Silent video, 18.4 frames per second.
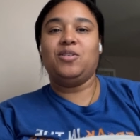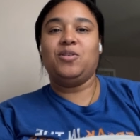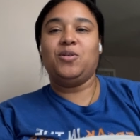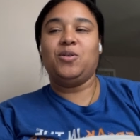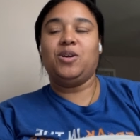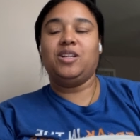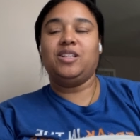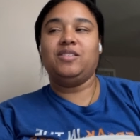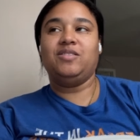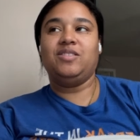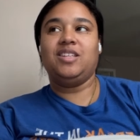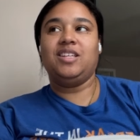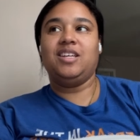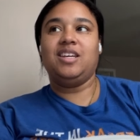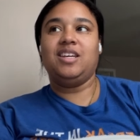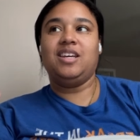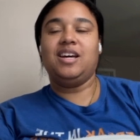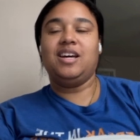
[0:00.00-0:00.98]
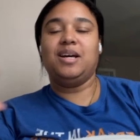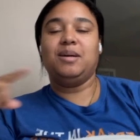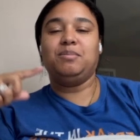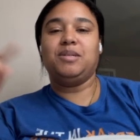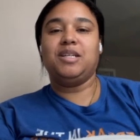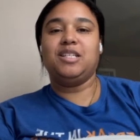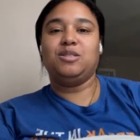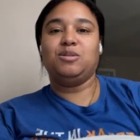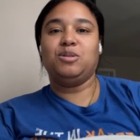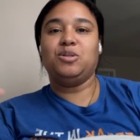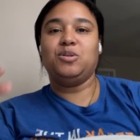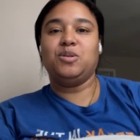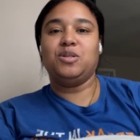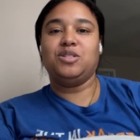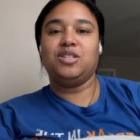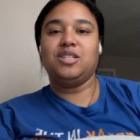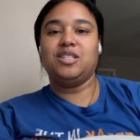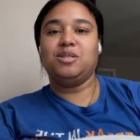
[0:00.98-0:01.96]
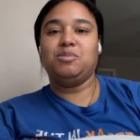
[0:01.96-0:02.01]
all of the updates we're doing to
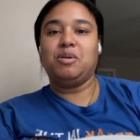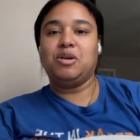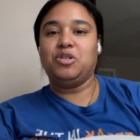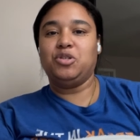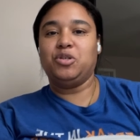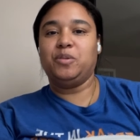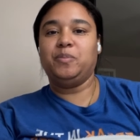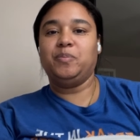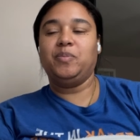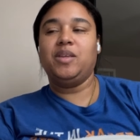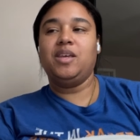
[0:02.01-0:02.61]
this bedroom.